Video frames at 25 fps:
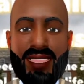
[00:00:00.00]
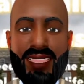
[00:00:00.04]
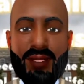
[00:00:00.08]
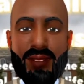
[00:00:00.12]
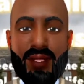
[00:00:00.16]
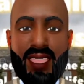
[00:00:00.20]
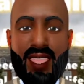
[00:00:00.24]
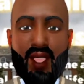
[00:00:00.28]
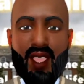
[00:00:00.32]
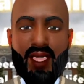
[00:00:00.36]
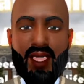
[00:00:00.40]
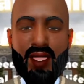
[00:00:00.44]

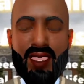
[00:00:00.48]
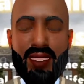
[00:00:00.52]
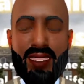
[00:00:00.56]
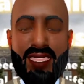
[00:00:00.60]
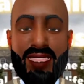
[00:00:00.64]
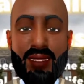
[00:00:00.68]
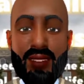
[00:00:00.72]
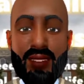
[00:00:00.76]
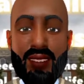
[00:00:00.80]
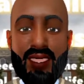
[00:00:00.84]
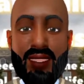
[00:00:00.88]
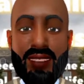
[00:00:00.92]
All of
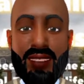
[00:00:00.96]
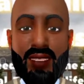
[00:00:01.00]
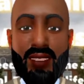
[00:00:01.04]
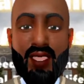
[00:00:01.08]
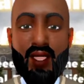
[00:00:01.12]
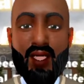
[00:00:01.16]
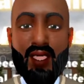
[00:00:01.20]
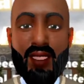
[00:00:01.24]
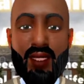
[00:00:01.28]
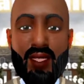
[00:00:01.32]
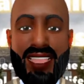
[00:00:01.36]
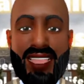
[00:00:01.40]
this
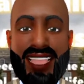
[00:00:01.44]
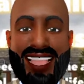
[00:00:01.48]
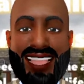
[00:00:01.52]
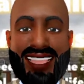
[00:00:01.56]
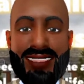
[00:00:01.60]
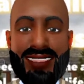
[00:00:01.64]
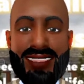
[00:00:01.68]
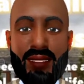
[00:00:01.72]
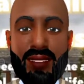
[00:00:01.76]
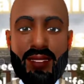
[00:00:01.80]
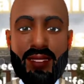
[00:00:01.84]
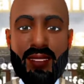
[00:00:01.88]
whole path
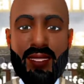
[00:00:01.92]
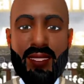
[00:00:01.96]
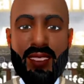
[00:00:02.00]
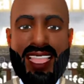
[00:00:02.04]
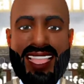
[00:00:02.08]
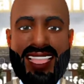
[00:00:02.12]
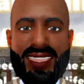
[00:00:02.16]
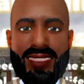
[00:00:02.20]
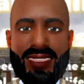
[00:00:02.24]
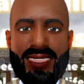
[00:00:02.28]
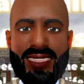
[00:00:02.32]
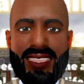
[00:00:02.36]
is the
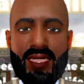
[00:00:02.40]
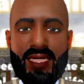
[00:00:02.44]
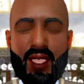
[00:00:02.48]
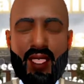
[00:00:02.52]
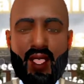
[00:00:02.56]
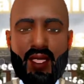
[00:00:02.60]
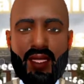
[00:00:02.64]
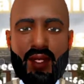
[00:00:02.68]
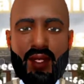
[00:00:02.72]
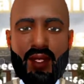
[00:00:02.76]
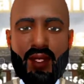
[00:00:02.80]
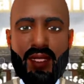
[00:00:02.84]
path that
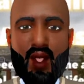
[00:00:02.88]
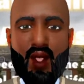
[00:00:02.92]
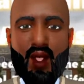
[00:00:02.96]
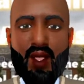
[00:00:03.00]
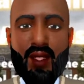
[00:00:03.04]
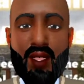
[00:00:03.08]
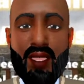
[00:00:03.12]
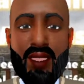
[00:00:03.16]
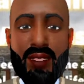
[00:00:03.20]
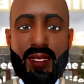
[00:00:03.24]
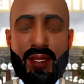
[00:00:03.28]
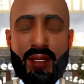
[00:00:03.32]
all the
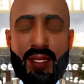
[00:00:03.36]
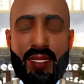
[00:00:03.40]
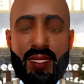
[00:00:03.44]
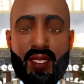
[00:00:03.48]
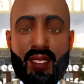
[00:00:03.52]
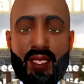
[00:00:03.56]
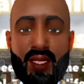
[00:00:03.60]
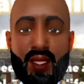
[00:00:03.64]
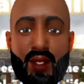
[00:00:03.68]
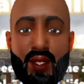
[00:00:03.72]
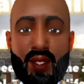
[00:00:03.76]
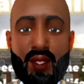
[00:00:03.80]
moguls then
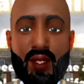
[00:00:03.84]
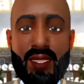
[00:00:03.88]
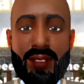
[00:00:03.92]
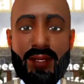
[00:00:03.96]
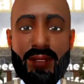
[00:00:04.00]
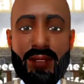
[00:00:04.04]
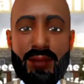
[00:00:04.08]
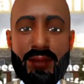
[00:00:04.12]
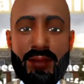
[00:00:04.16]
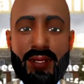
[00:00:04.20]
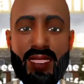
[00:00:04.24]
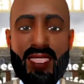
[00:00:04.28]
took.
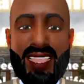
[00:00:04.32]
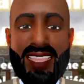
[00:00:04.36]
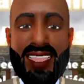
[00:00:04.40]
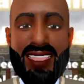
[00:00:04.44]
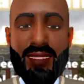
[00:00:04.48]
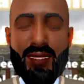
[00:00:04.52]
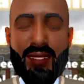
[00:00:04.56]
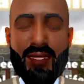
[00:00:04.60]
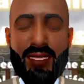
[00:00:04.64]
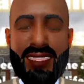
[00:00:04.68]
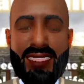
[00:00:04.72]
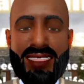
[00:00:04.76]

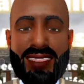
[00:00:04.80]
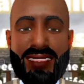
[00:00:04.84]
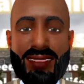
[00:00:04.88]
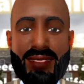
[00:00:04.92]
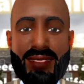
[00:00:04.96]
Jay-Z,